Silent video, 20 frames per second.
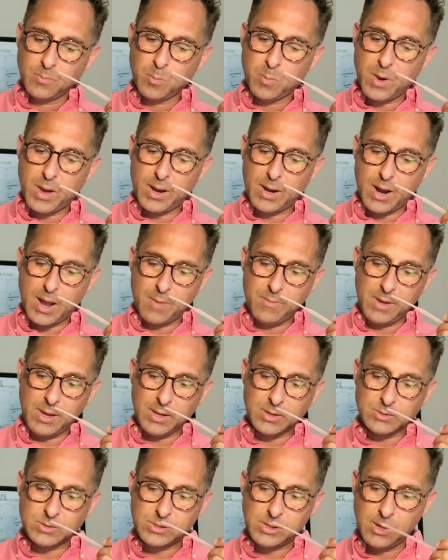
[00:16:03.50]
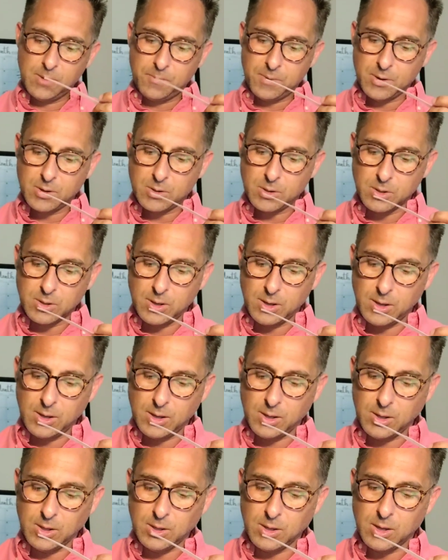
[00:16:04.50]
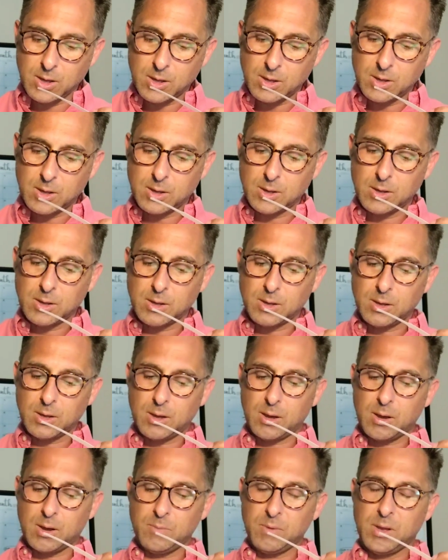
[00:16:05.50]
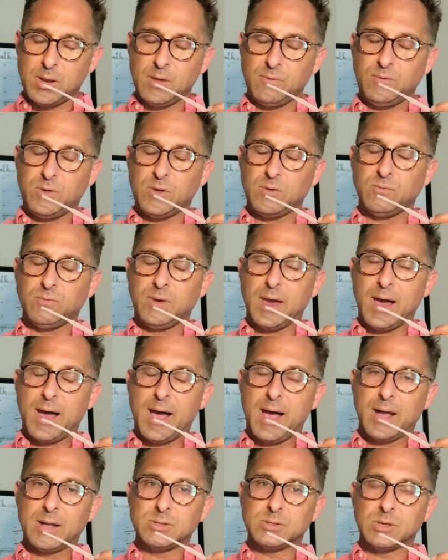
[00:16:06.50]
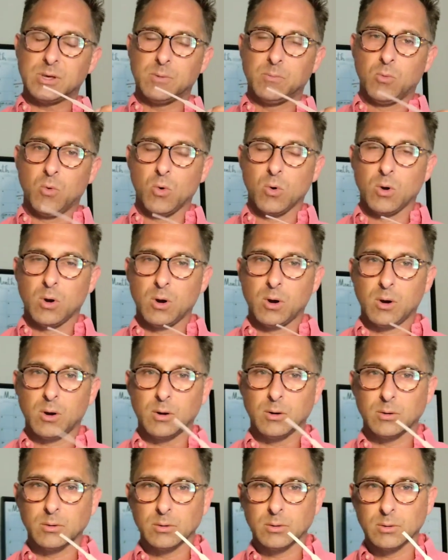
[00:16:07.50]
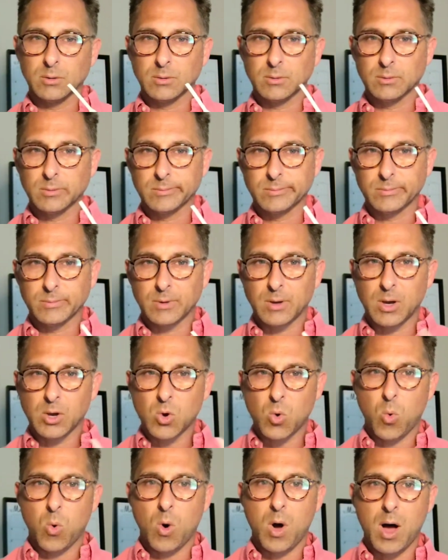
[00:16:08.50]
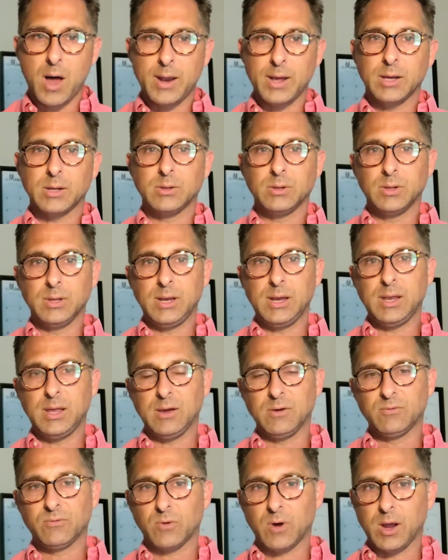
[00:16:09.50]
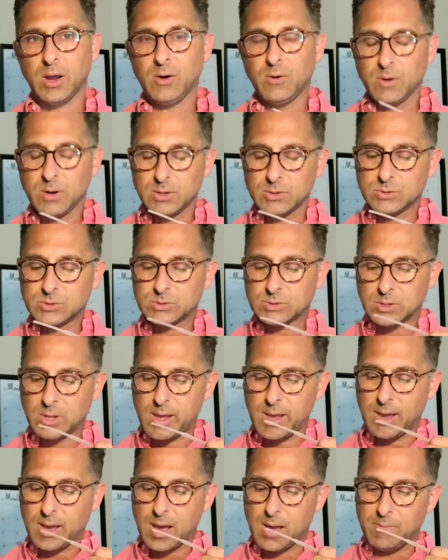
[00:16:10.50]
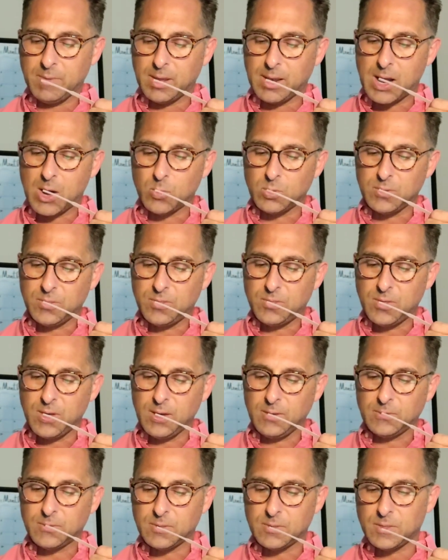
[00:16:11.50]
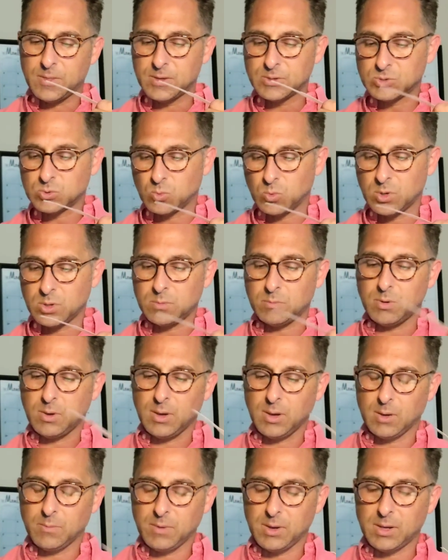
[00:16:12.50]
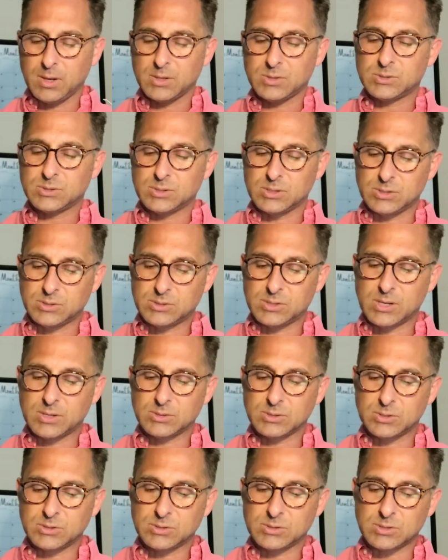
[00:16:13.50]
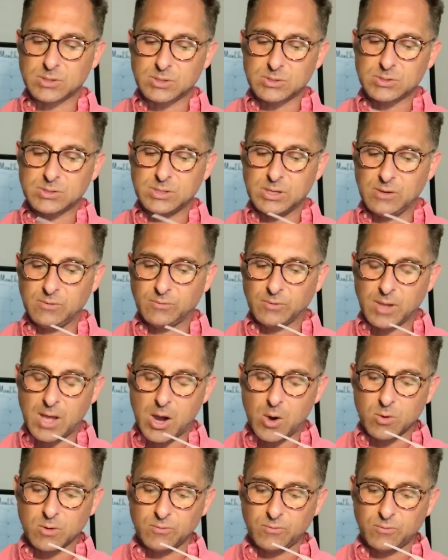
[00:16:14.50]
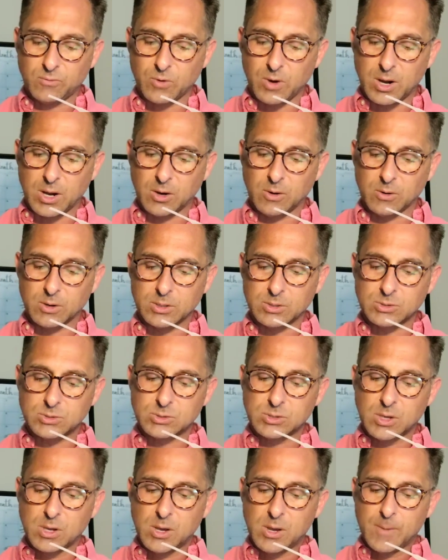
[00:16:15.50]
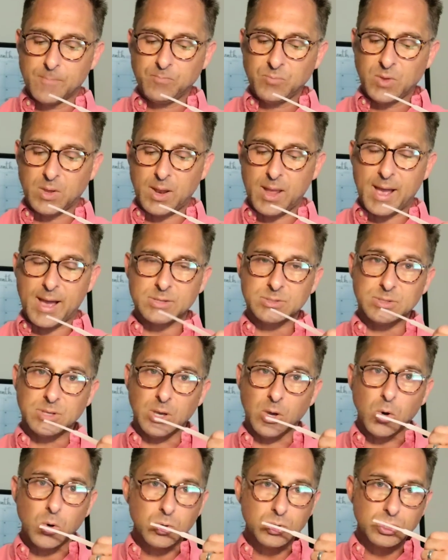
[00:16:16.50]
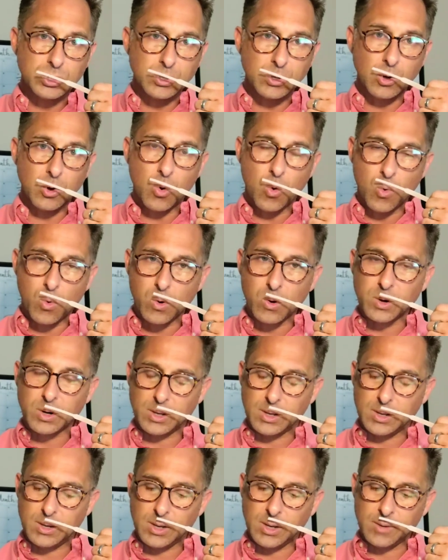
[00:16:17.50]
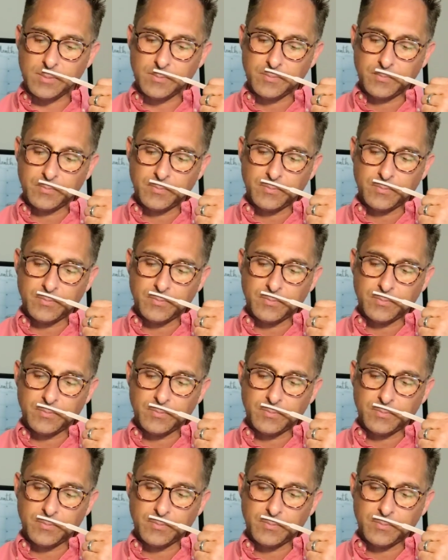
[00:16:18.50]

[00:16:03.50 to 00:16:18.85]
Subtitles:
But I mean, typically, I mean, if you've got a more aquatic leaning fragrance, like I mean, I would think this would be. I mean, it says it's a sea flower fragrance. It has the ocean accord in it.